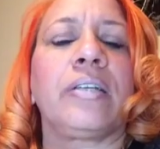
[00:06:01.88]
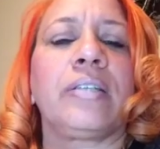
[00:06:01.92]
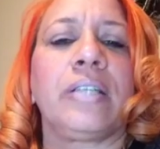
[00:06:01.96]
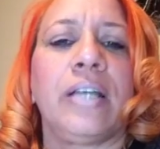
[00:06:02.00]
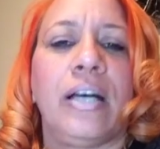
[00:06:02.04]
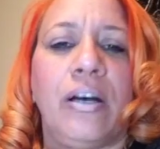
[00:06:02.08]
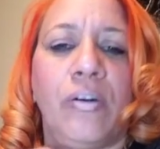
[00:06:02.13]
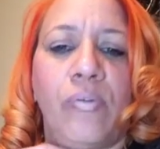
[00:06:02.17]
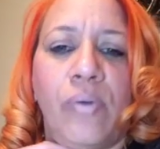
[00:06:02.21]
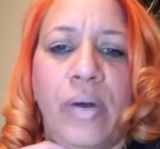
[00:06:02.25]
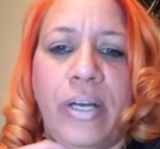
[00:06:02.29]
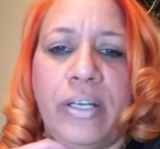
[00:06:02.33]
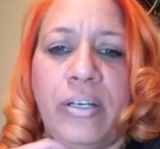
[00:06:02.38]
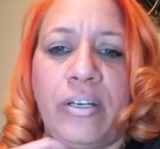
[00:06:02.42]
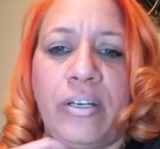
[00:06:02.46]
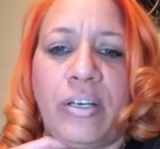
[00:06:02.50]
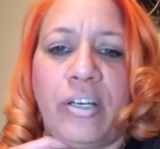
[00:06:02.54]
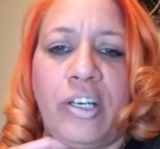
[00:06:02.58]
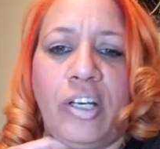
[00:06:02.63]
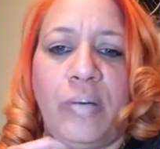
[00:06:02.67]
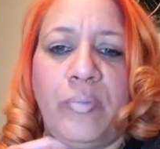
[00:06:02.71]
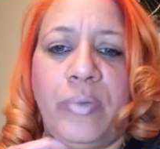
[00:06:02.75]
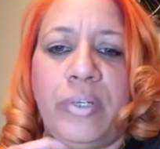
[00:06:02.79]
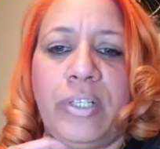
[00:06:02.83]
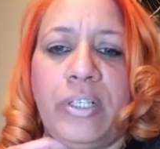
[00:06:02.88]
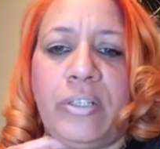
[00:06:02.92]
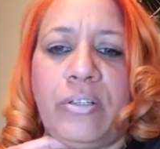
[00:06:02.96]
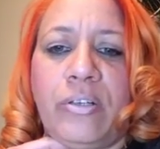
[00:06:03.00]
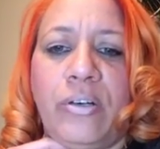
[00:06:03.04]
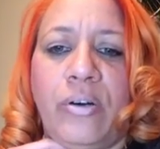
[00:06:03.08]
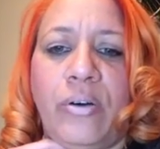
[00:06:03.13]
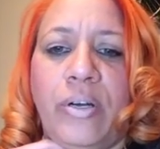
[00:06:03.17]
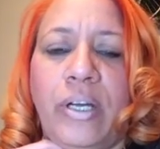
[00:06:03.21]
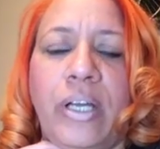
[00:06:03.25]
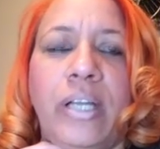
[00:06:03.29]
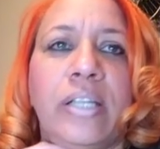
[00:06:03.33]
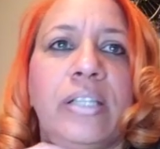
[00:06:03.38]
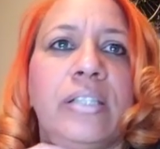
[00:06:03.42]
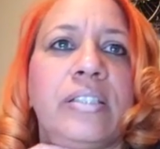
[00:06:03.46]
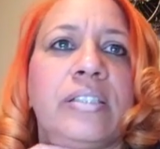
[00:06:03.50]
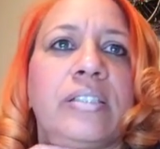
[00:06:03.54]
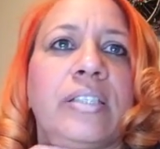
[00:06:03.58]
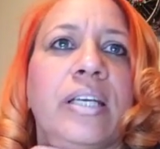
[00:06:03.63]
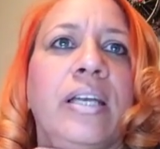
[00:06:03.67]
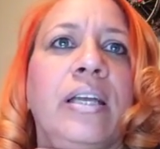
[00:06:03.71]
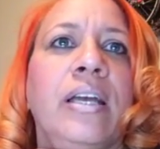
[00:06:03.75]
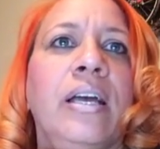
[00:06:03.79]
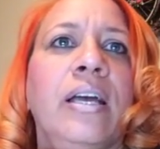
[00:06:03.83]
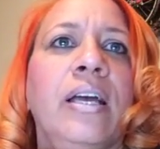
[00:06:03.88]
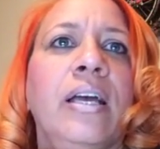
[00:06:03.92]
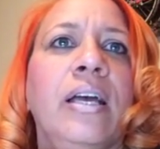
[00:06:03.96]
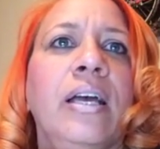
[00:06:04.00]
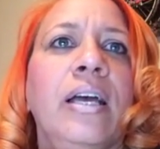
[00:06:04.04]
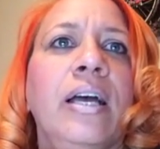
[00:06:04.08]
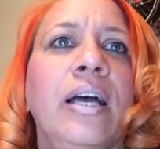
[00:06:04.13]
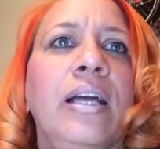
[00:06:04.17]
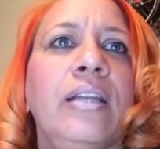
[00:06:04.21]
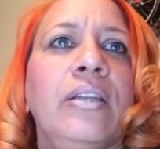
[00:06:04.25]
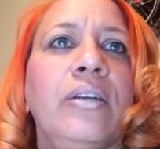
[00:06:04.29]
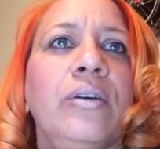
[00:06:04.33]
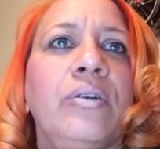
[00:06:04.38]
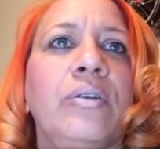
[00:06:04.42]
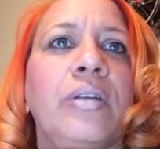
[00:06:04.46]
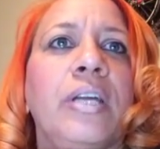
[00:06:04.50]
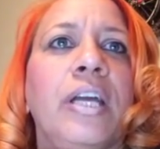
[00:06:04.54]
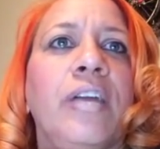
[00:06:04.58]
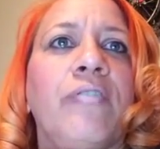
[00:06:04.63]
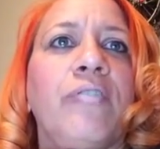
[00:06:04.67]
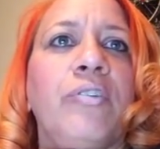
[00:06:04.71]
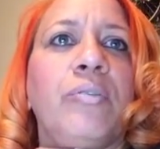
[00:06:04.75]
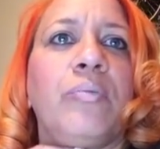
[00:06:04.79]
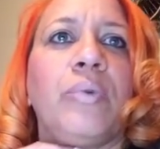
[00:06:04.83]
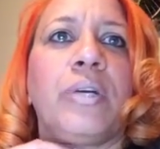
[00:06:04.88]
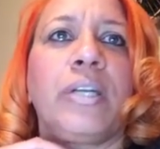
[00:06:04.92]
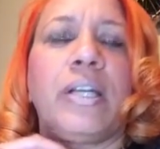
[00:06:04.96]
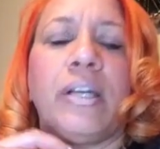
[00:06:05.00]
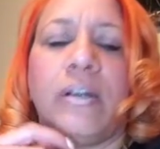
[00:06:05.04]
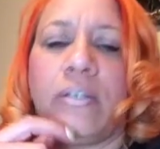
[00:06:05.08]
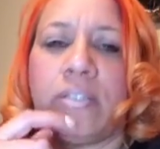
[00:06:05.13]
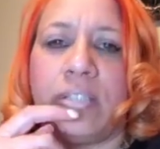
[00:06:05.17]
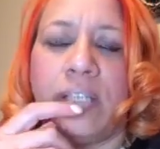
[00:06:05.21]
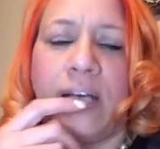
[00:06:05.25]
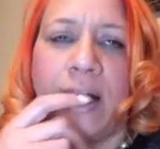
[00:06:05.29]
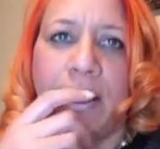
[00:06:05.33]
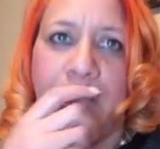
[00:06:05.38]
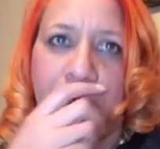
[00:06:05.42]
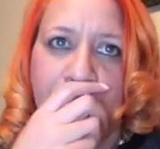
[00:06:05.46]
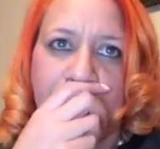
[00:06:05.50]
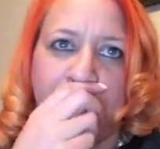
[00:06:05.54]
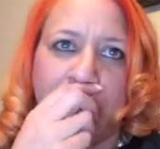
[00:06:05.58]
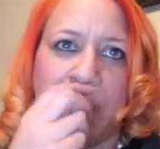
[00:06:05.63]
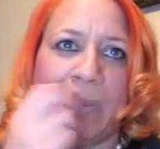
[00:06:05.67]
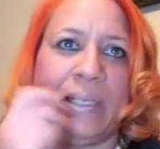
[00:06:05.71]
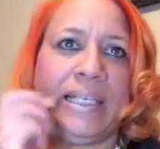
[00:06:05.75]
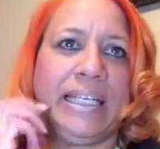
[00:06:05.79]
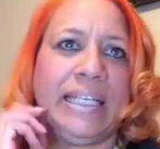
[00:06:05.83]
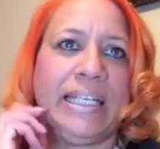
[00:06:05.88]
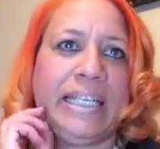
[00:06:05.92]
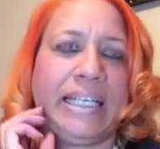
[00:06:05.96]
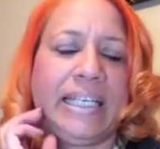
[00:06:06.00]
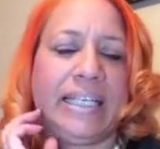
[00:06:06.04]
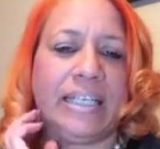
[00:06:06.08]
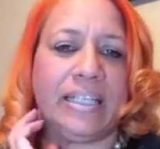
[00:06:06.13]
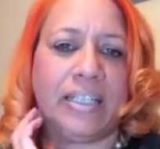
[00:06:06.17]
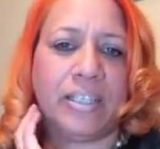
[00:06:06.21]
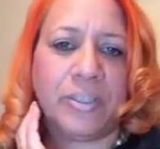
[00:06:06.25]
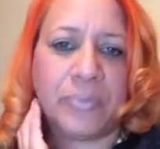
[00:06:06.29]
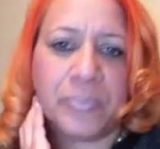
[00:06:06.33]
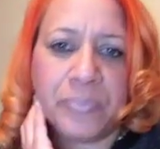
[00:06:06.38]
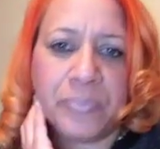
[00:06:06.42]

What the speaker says: Now, while you're coming in, go ahead and say hello to everyone else. How you doing, Nia?